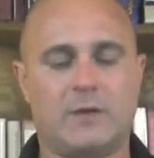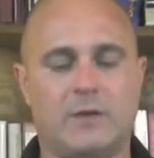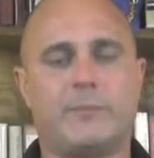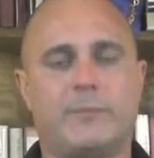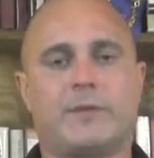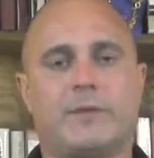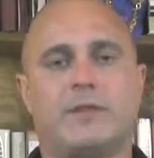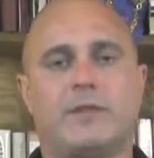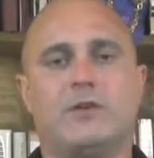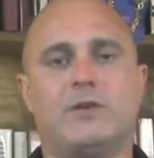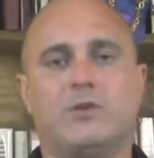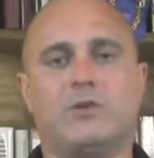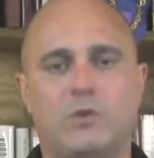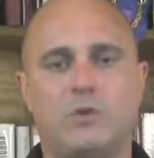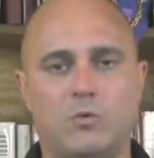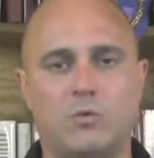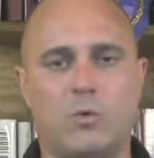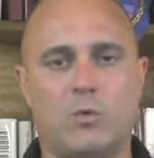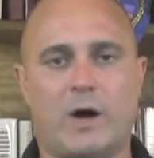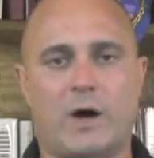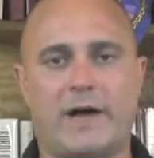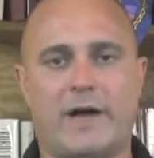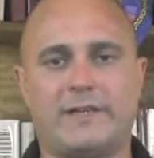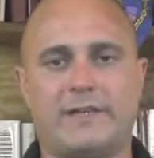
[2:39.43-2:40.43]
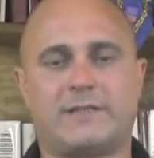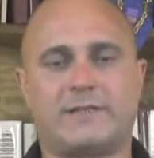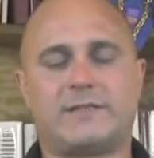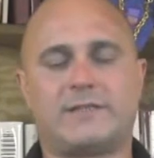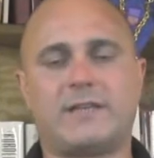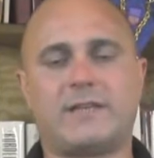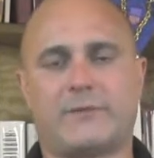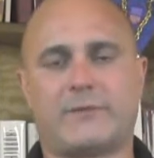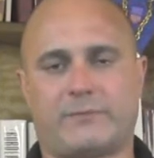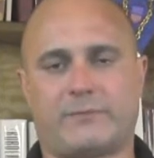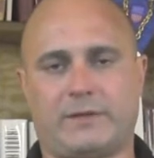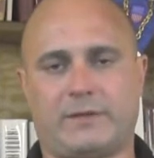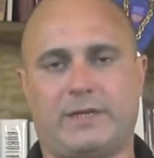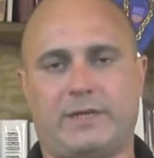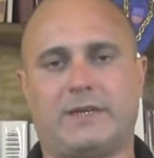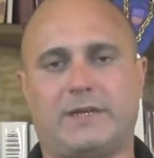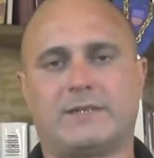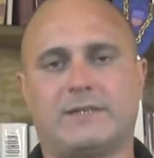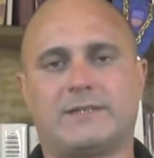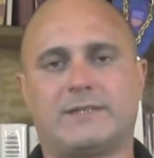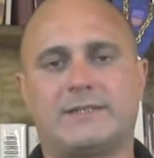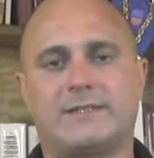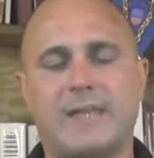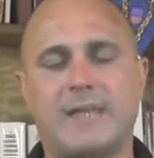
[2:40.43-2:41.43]
But the new wines, definitely a
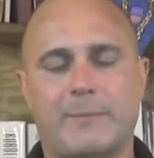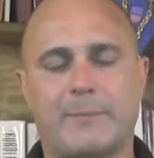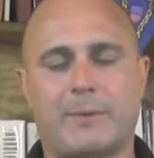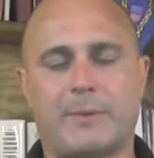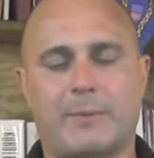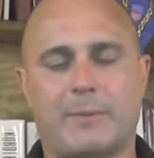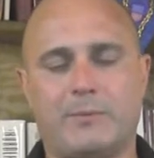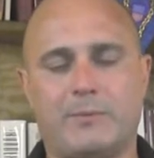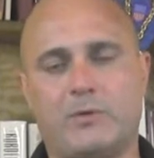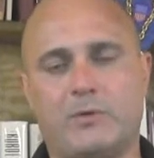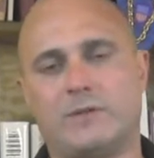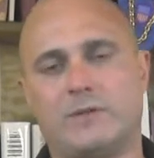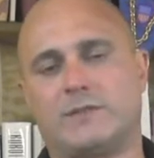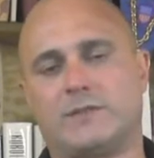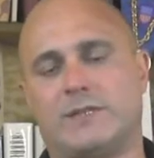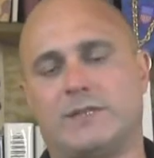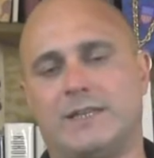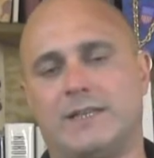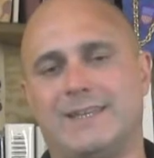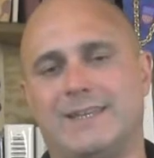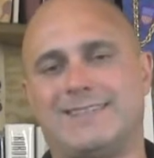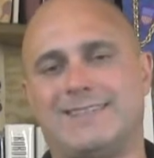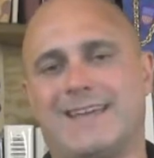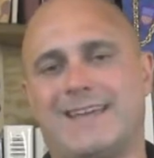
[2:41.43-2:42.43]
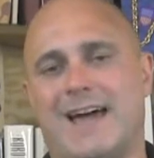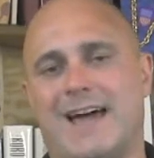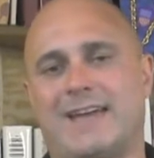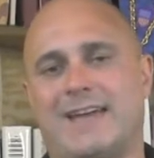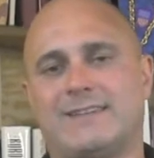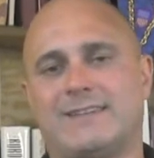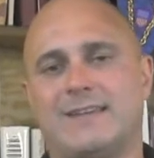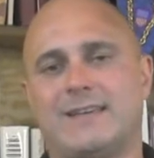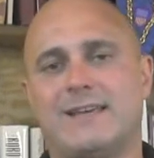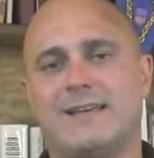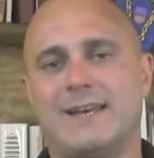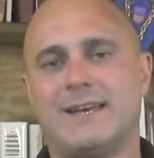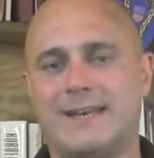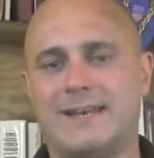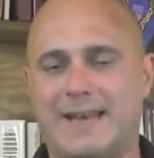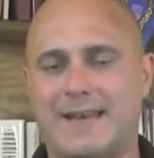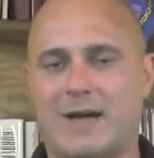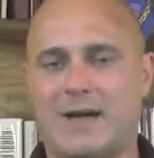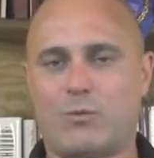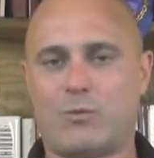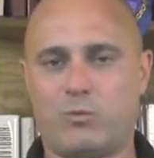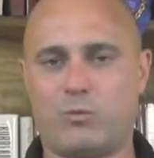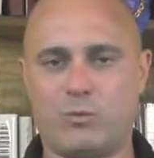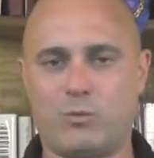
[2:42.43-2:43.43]
step up. You can see these guys
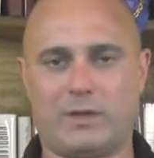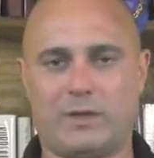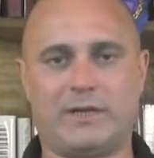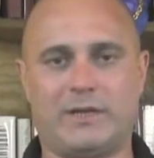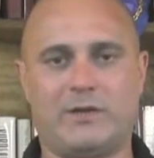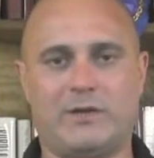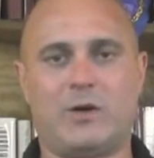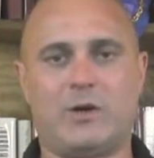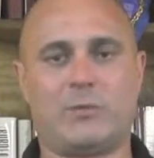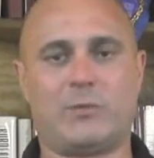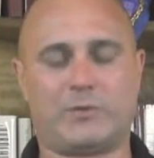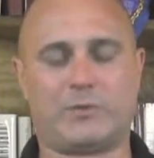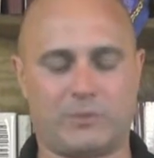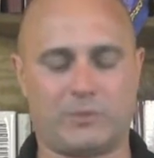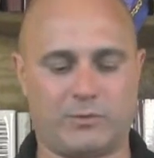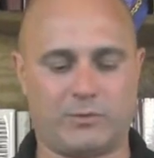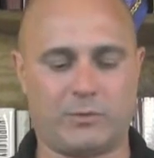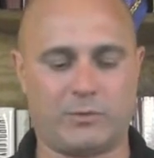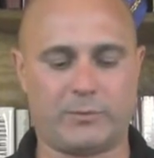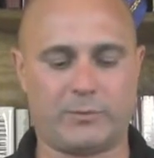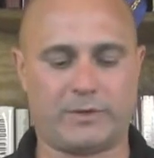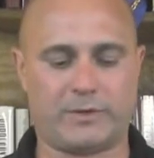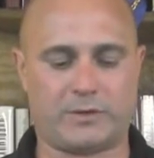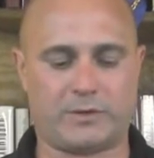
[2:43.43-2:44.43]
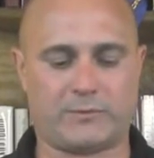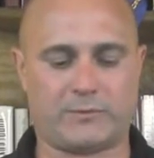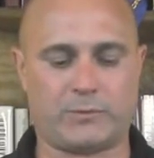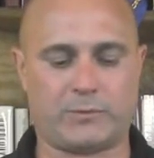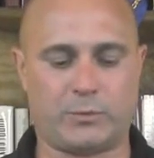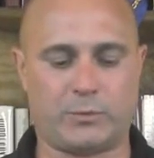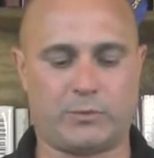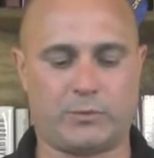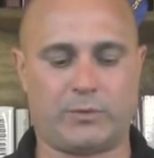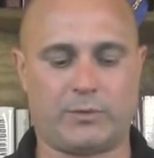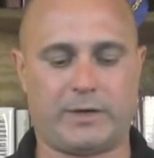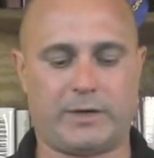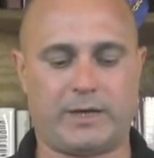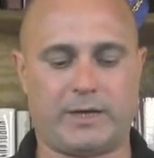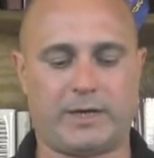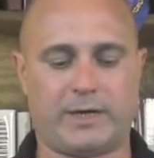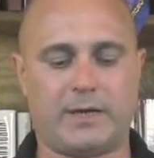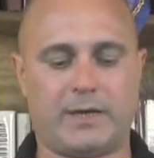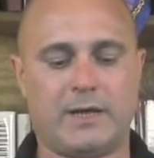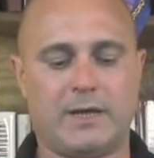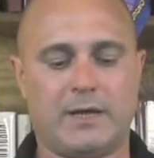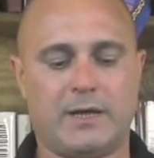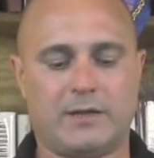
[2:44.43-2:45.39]
now really know what they're doing with this fruit they're getting.